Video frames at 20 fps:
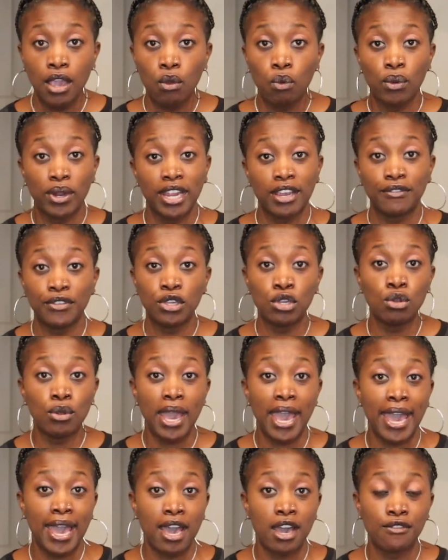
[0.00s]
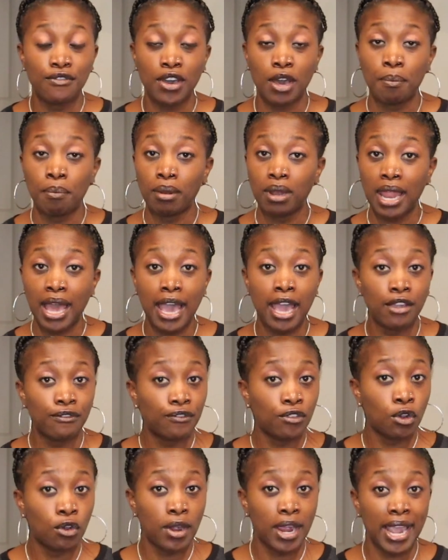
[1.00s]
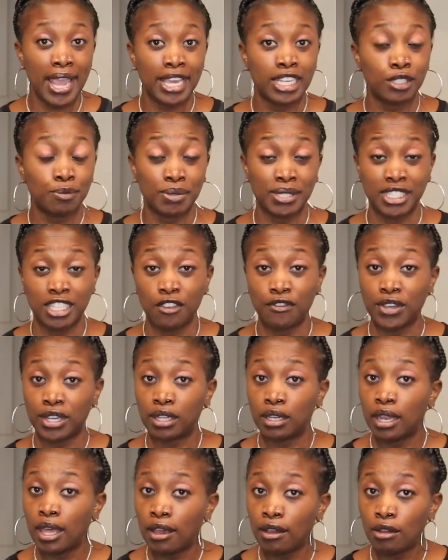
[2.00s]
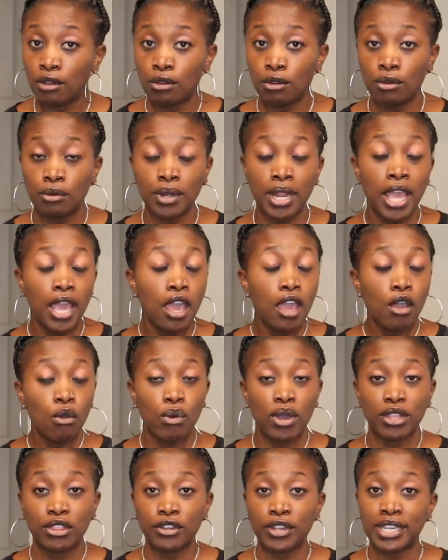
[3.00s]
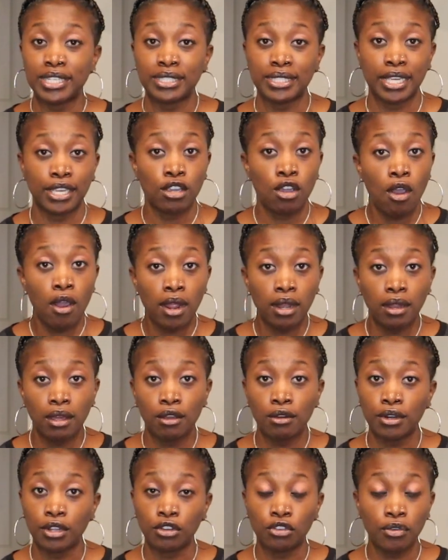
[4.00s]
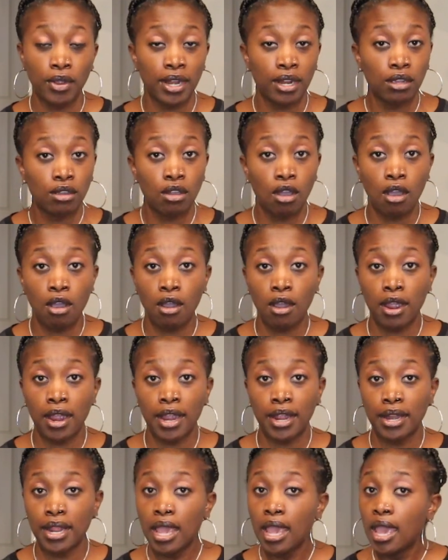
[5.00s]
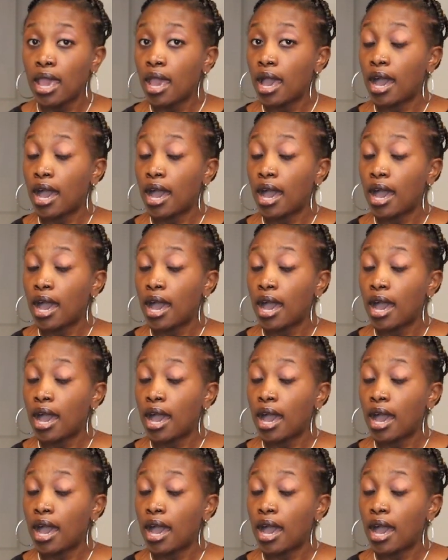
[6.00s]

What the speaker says: Whenever you have applied for a specific loan, whether it's a car loan, a credit card,